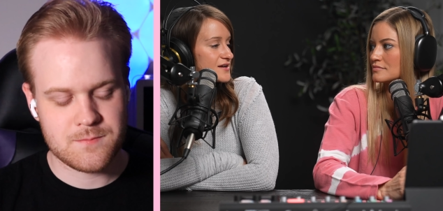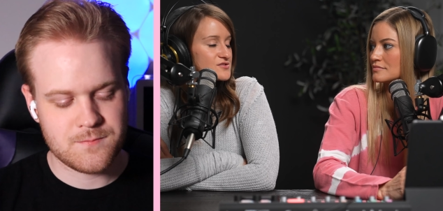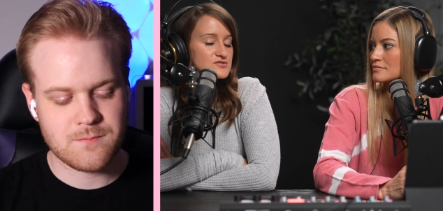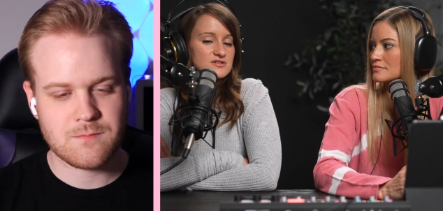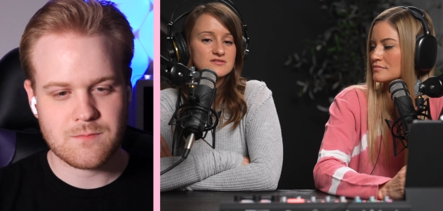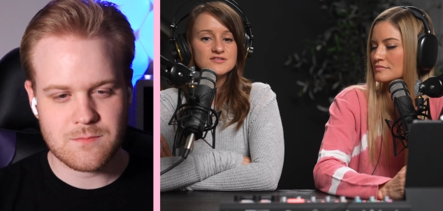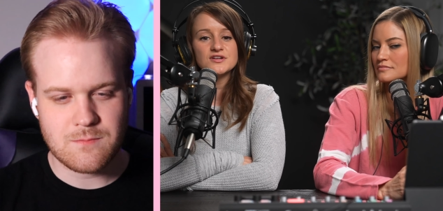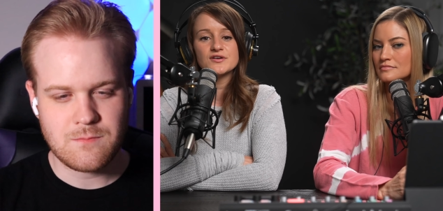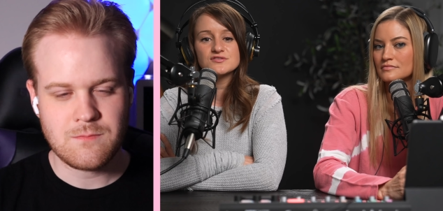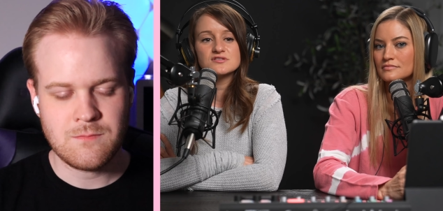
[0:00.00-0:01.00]
Speaker 1: I usually, you
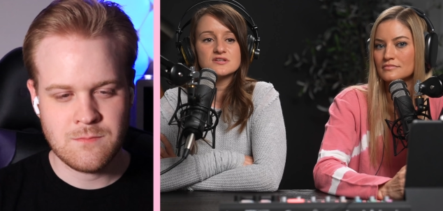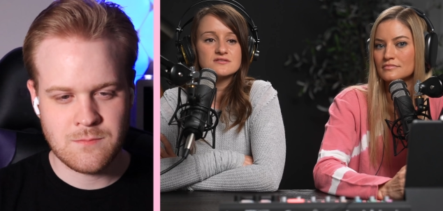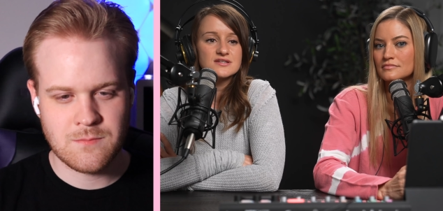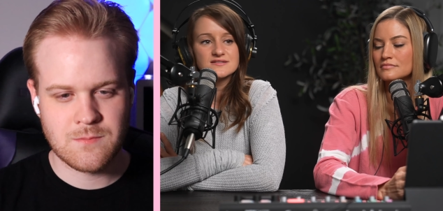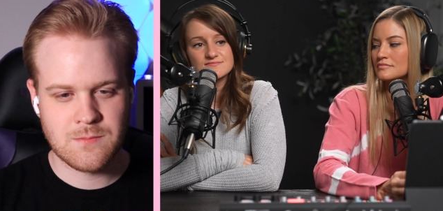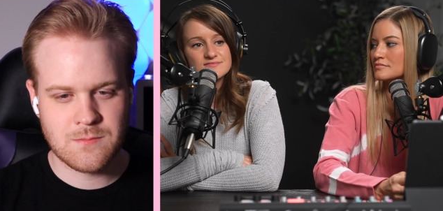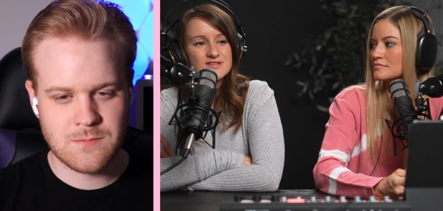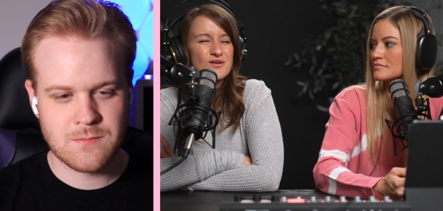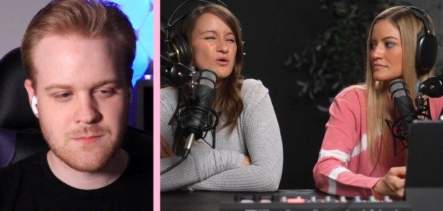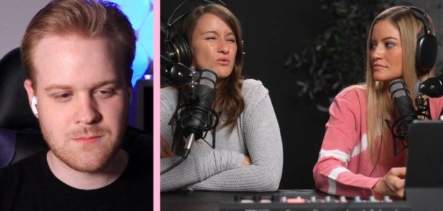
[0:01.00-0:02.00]
know, I usually get like
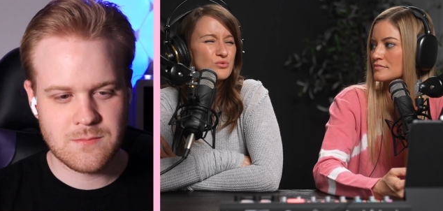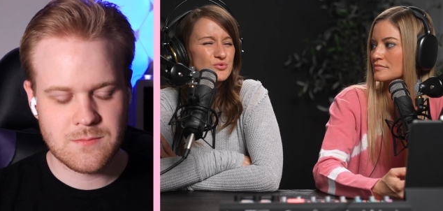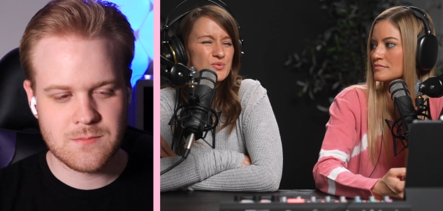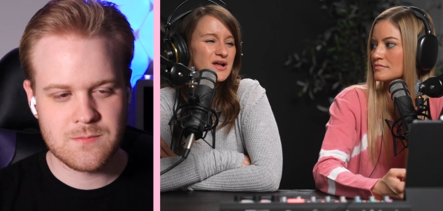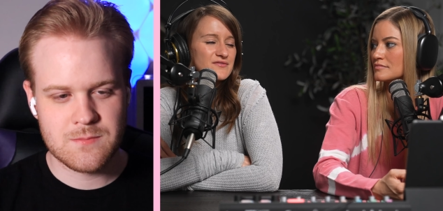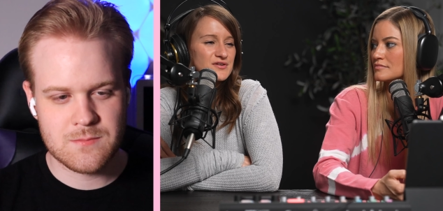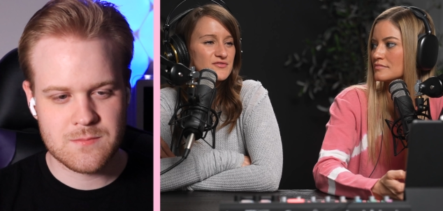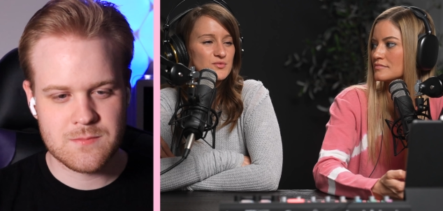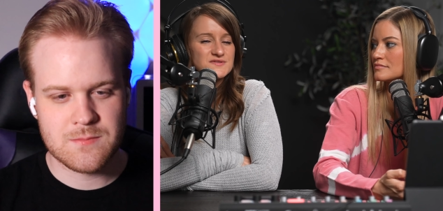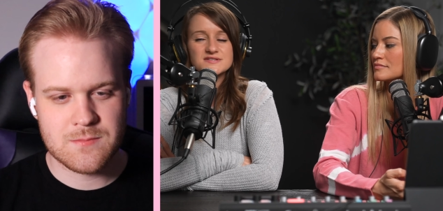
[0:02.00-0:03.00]
the cold or whatever
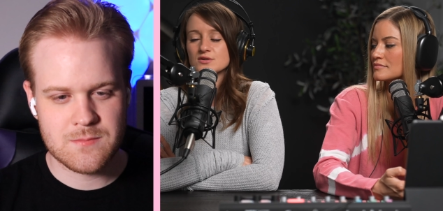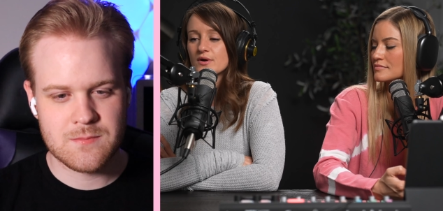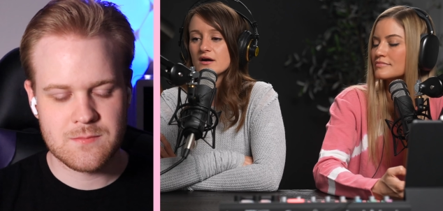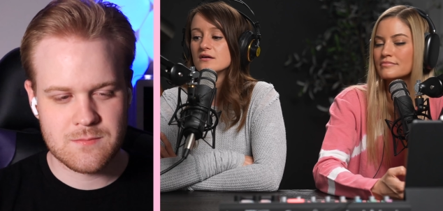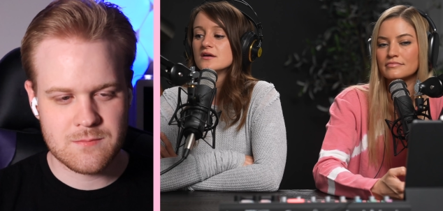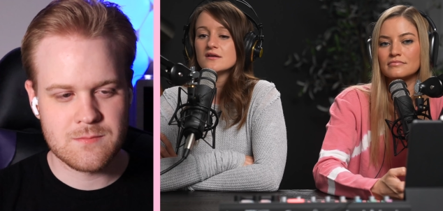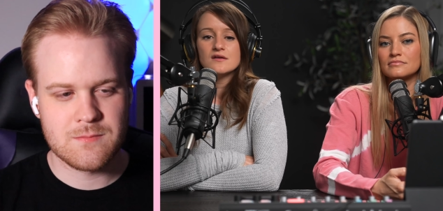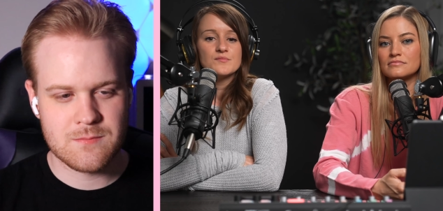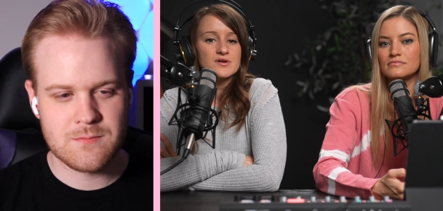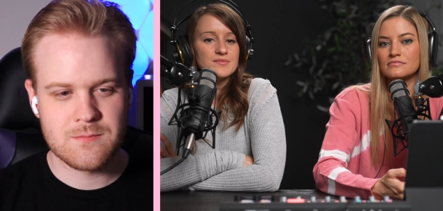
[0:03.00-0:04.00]
every once in a while.
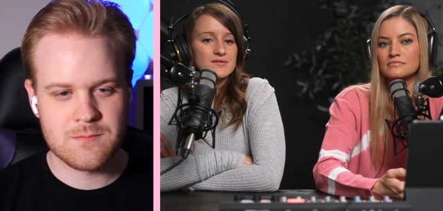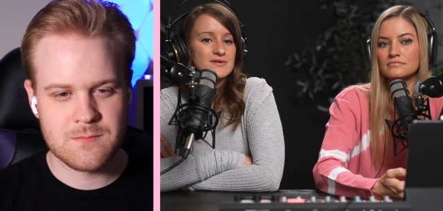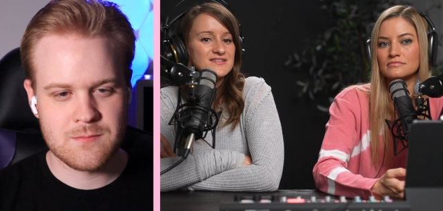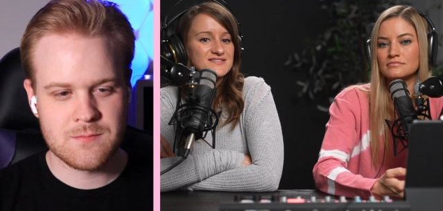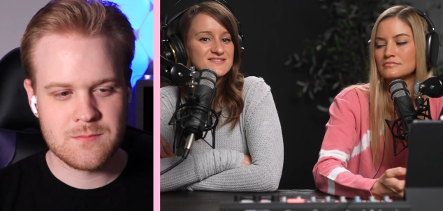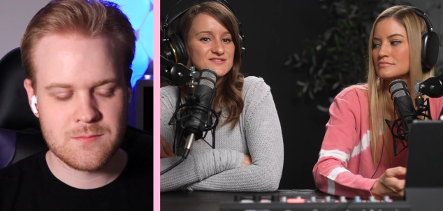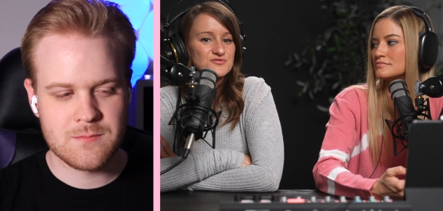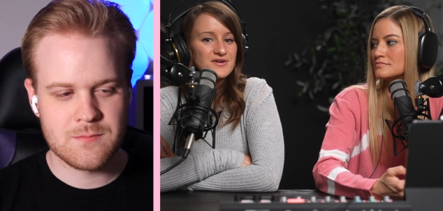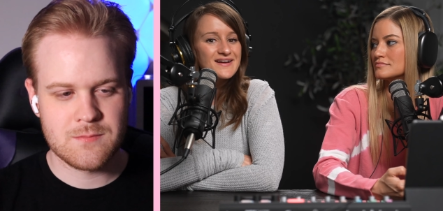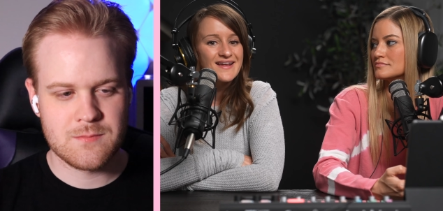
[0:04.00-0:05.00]
But I'm like, man, this is
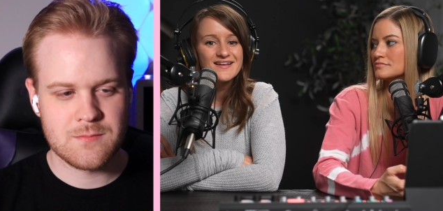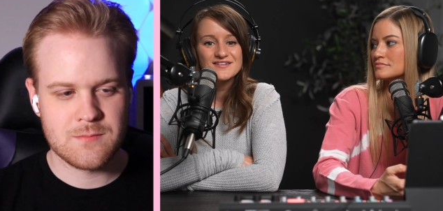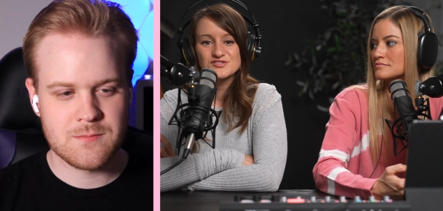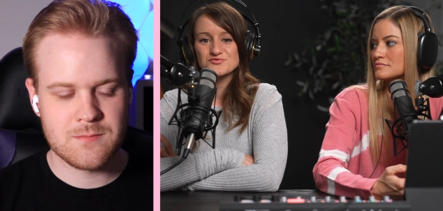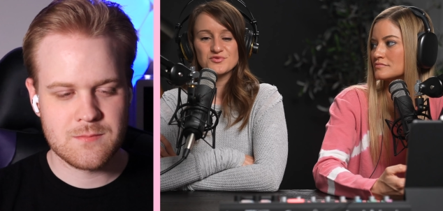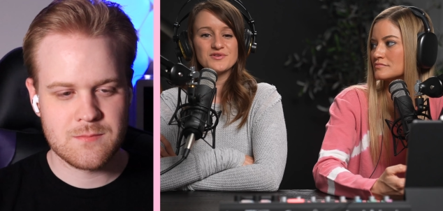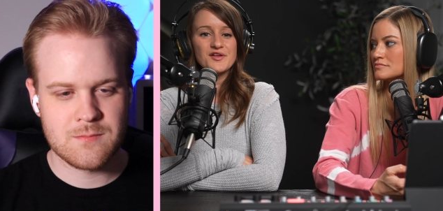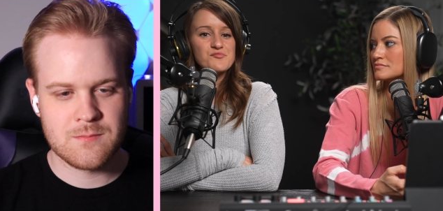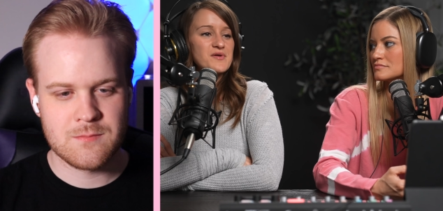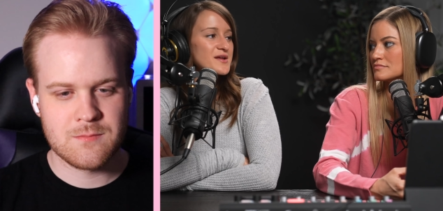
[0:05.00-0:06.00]
great. And I just roll out
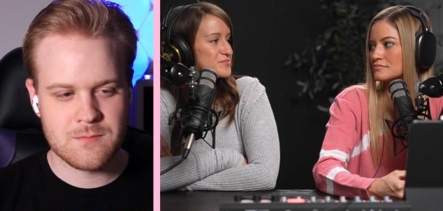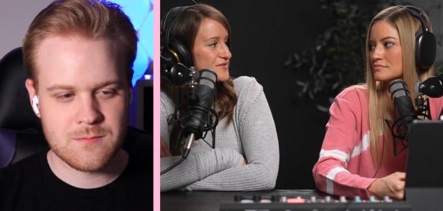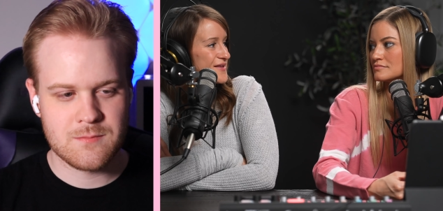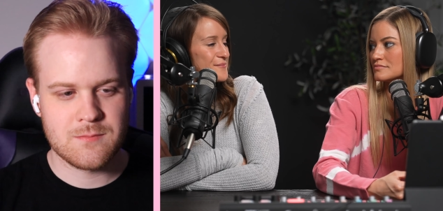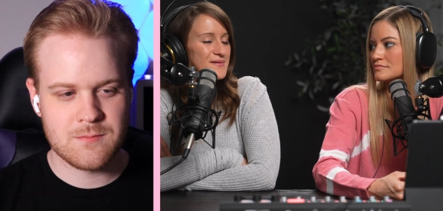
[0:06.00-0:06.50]
of bed, put that